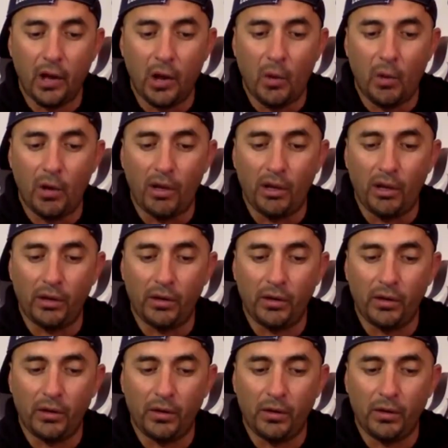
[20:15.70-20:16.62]
you know,
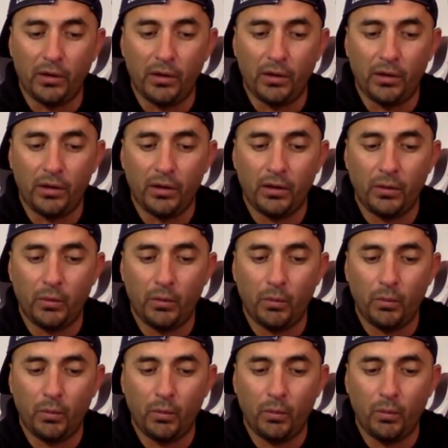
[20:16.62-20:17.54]
when
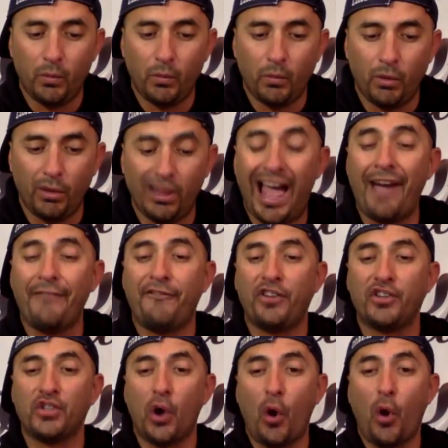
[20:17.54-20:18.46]

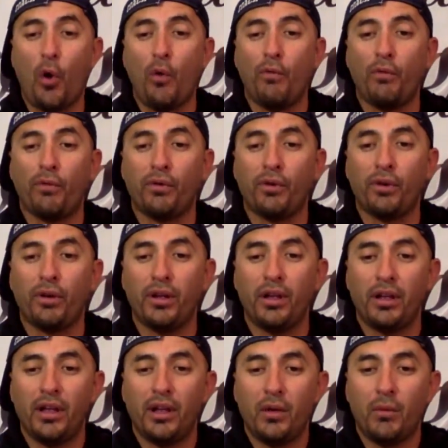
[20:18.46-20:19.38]
life is
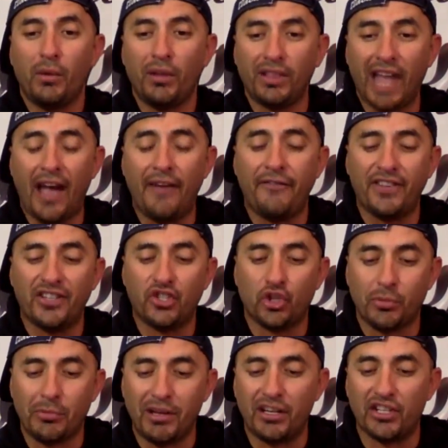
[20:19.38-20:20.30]
over, when
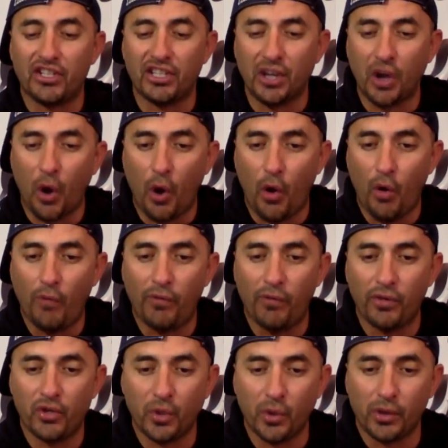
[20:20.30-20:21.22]
life is tremendously
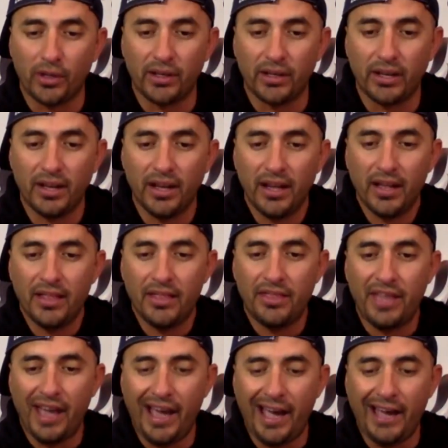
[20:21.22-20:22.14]
over, Jordan,
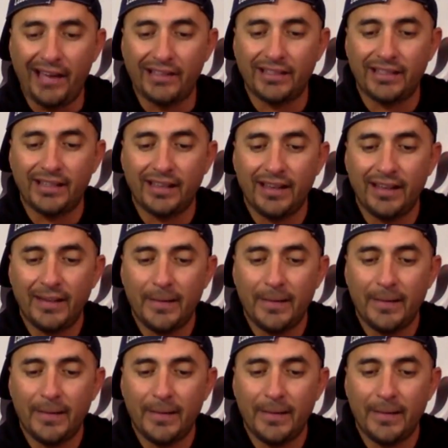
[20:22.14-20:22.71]
that